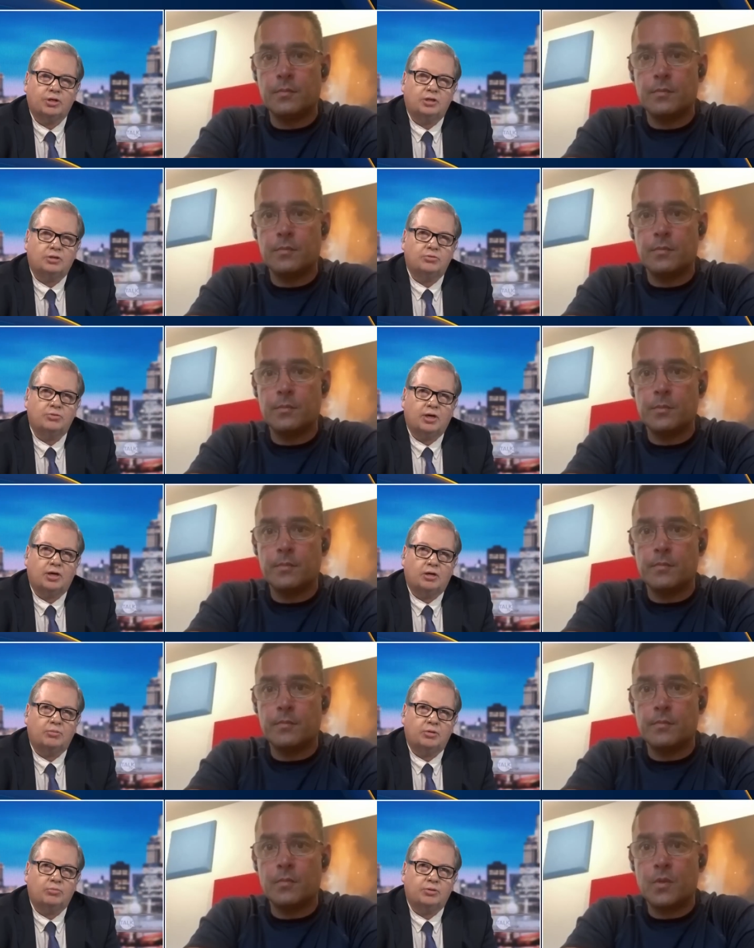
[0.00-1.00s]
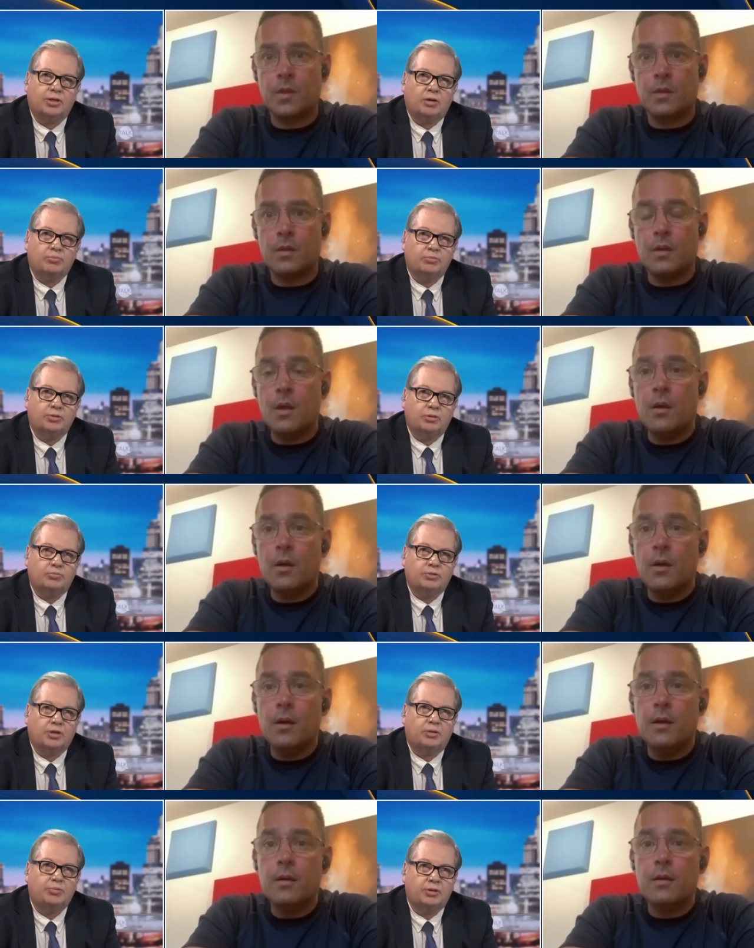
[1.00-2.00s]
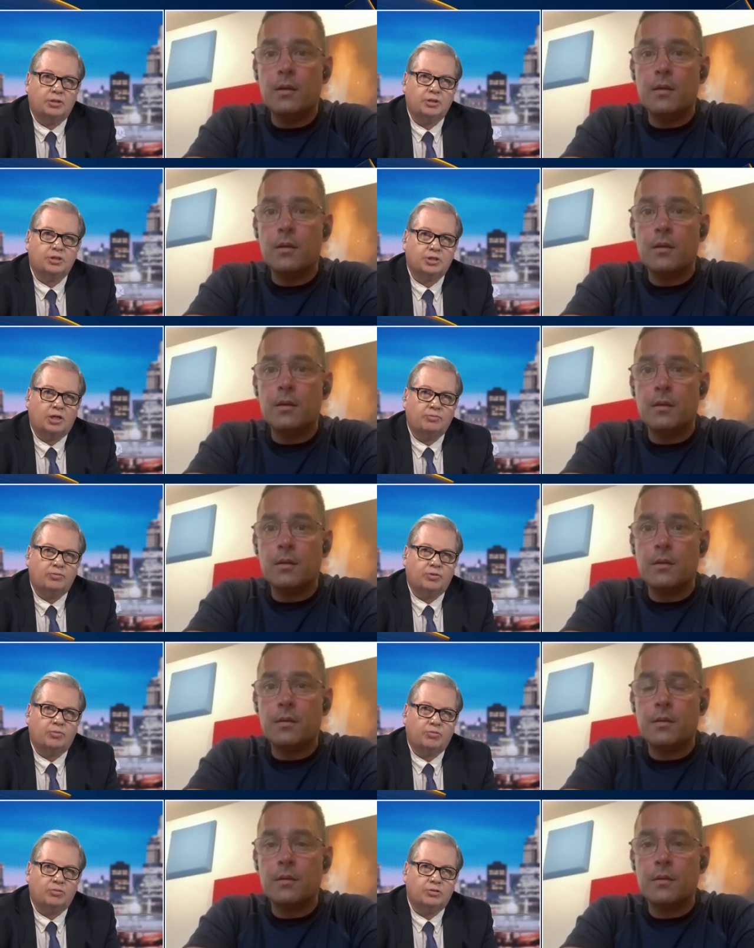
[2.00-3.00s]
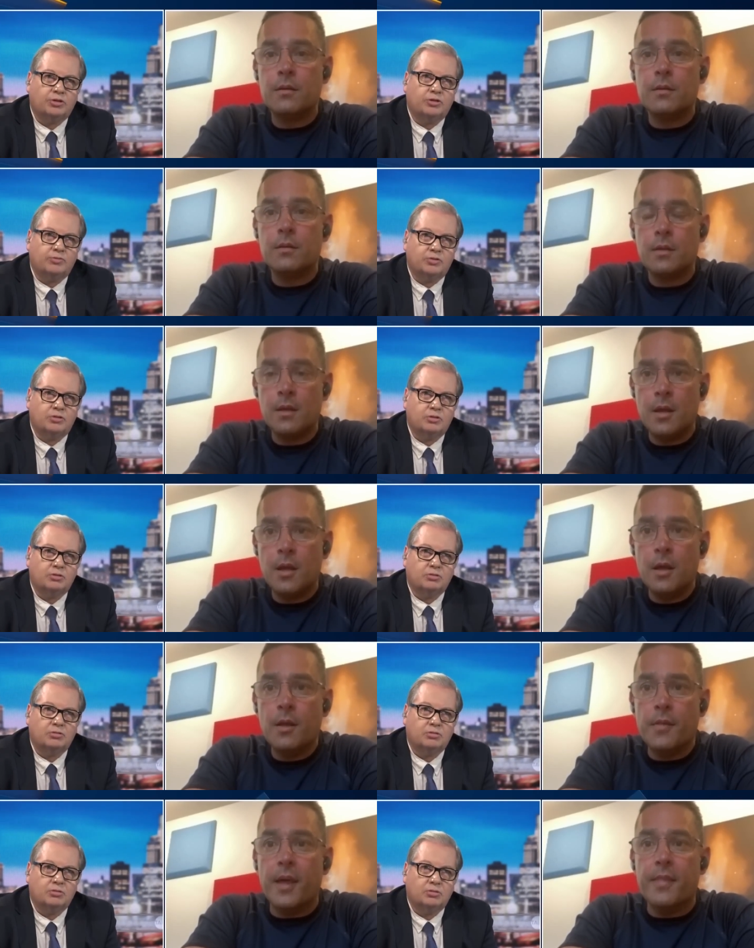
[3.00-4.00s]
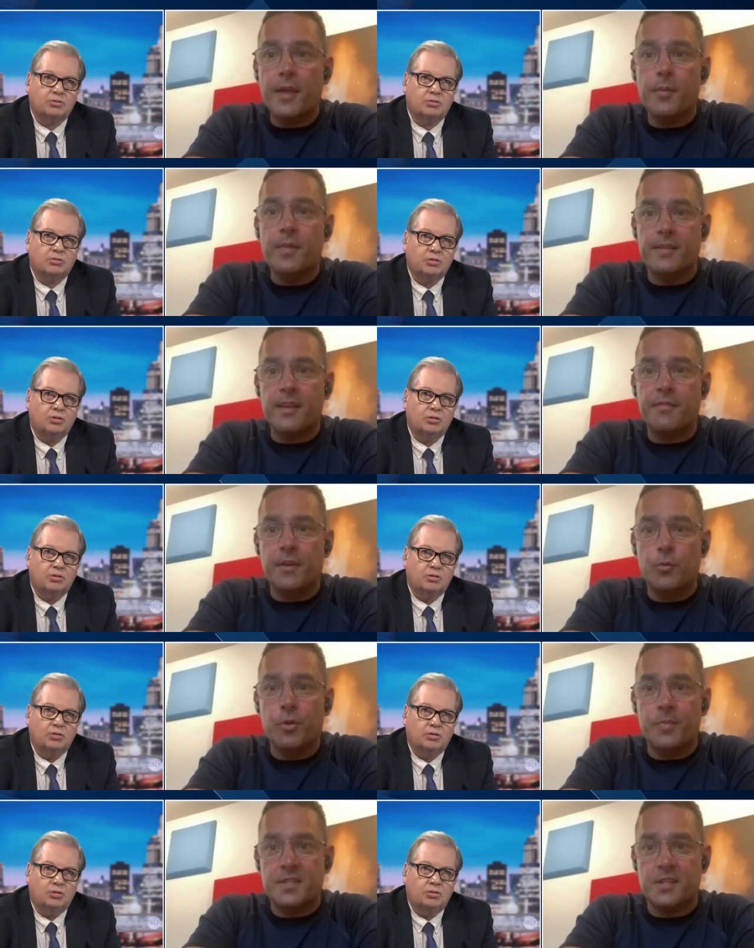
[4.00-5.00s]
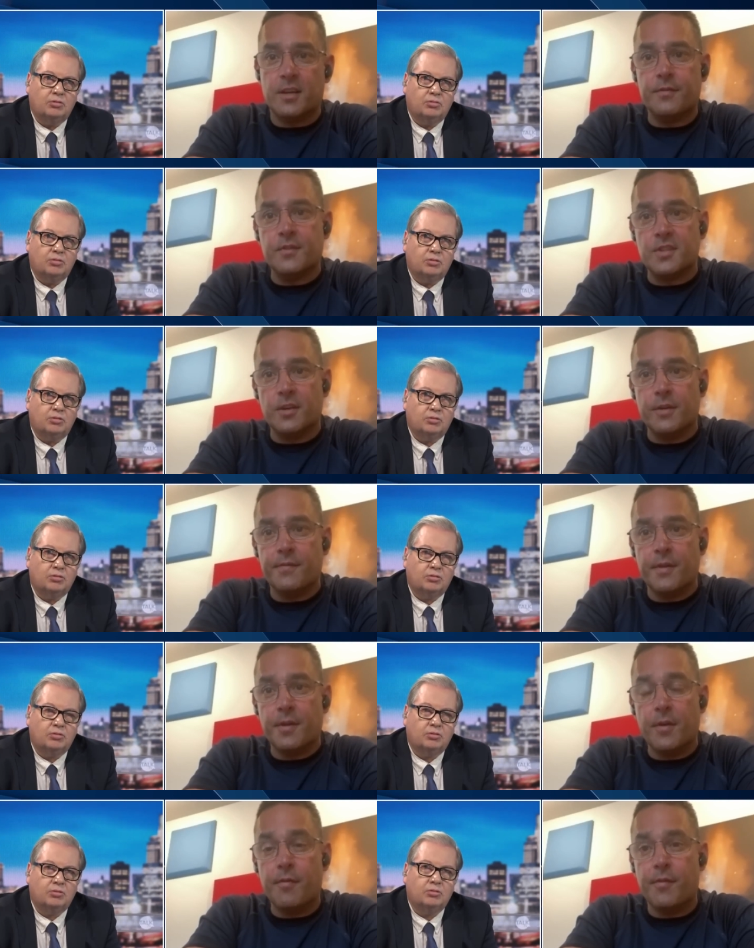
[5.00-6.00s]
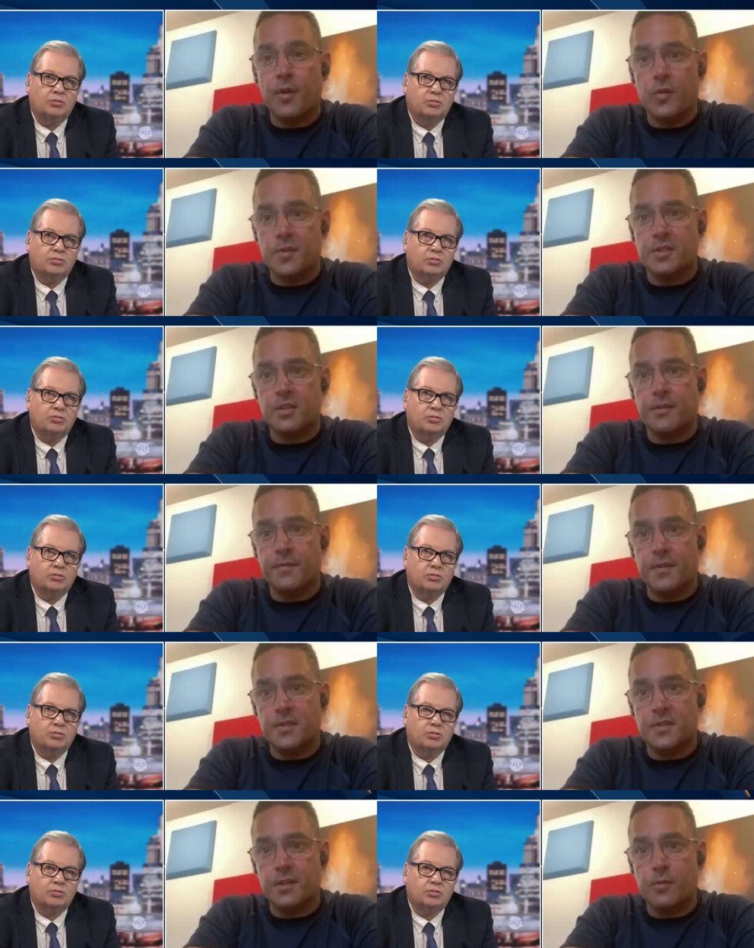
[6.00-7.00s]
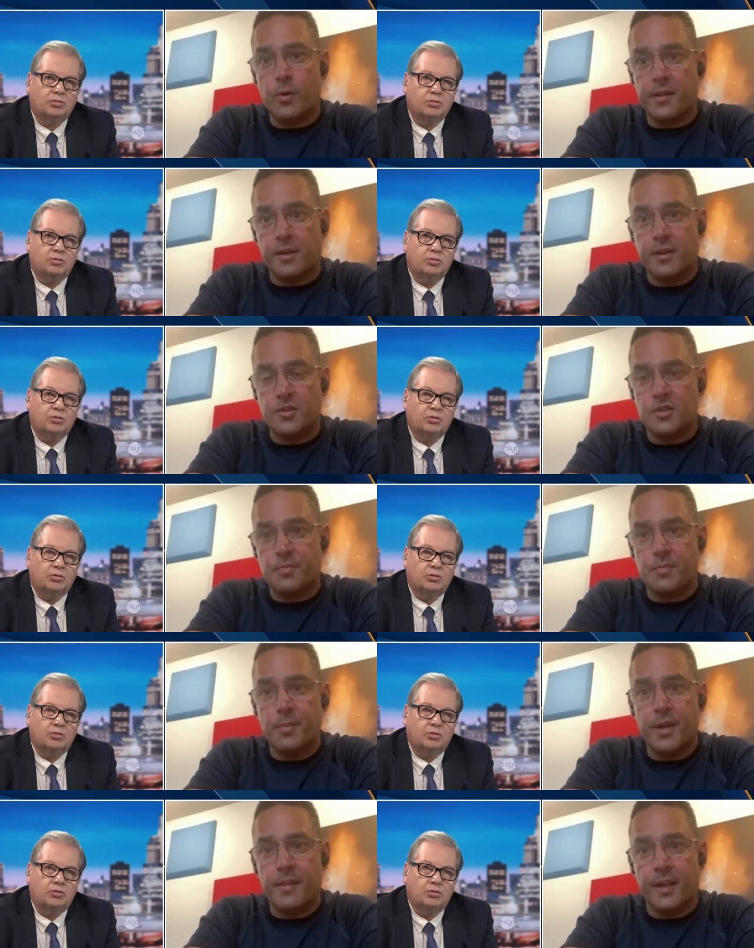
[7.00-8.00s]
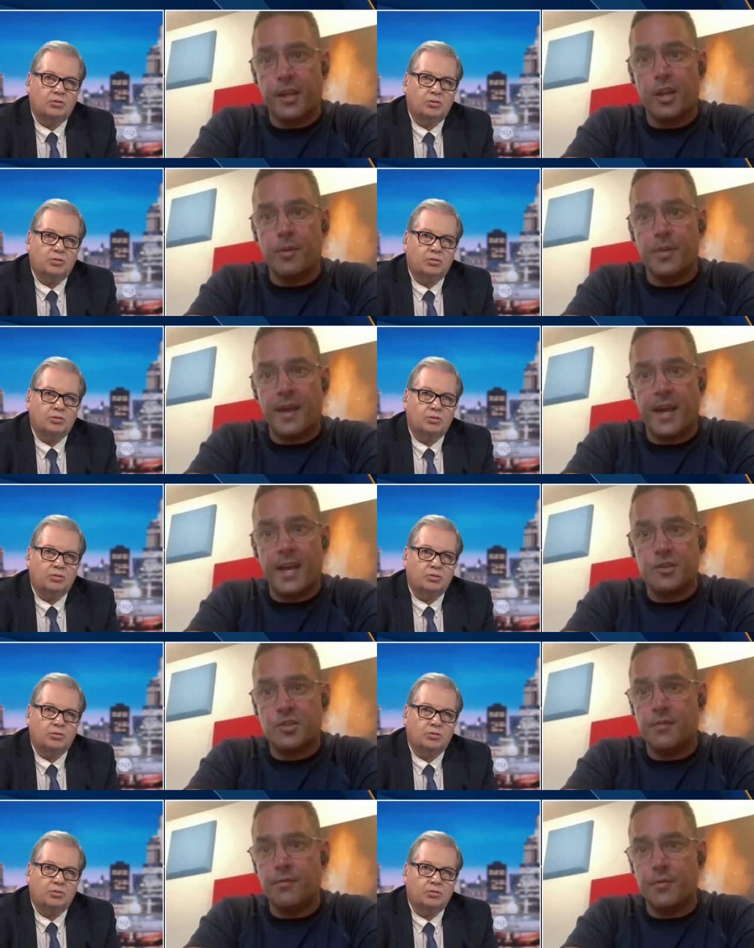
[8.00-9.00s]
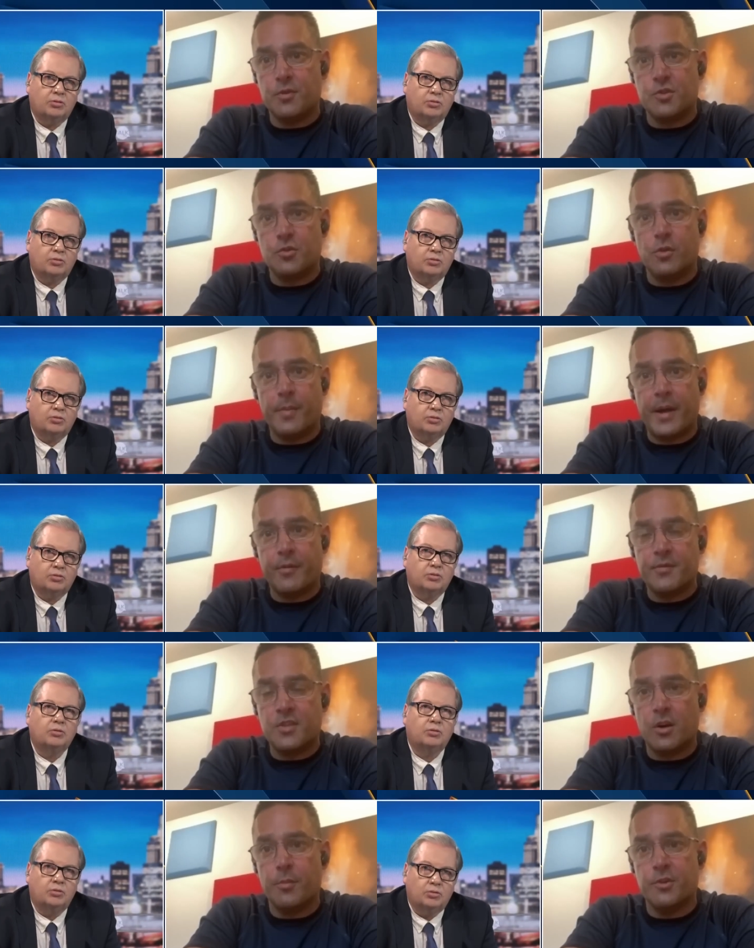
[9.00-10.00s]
Speaker 1: they do then? I mean, would that would, would they be at least safe if they were on the surface?
Speaker 2: they, they, definitely would be safer. So if they're, if they're on the surface and the weather conditions permit, they can open the hatch even for a short amount of